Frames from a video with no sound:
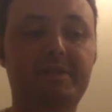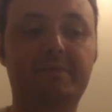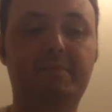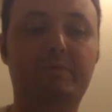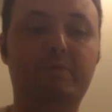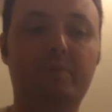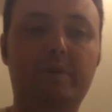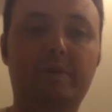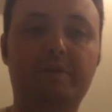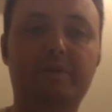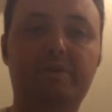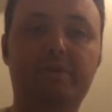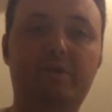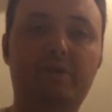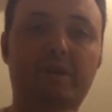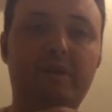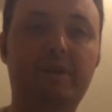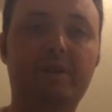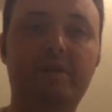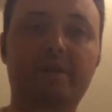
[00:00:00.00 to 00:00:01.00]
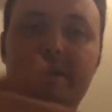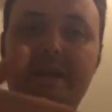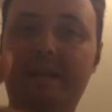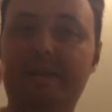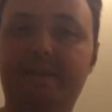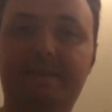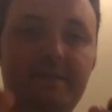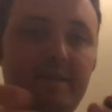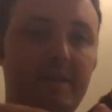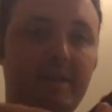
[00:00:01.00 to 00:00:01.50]
between the strings, it
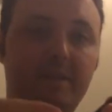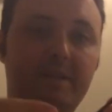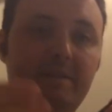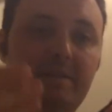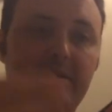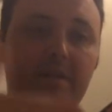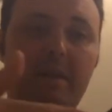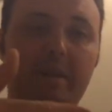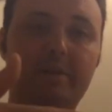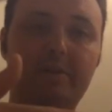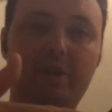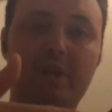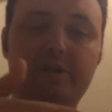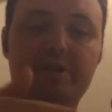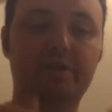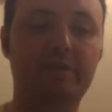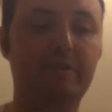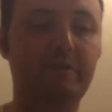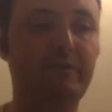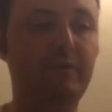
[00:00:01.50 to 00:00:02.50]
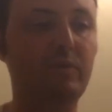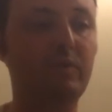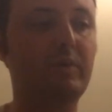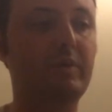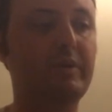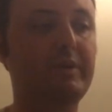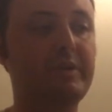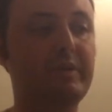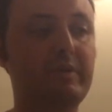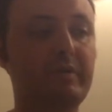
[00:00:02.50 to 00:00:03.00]
had 6, changed it to
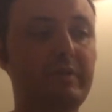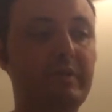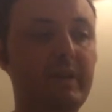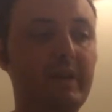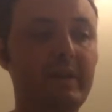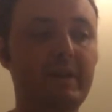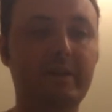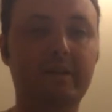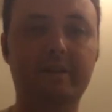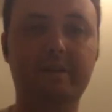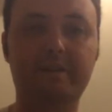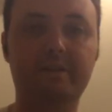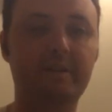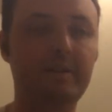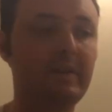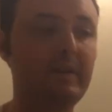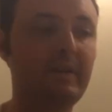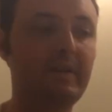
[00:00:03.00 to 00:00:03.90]
4 so that it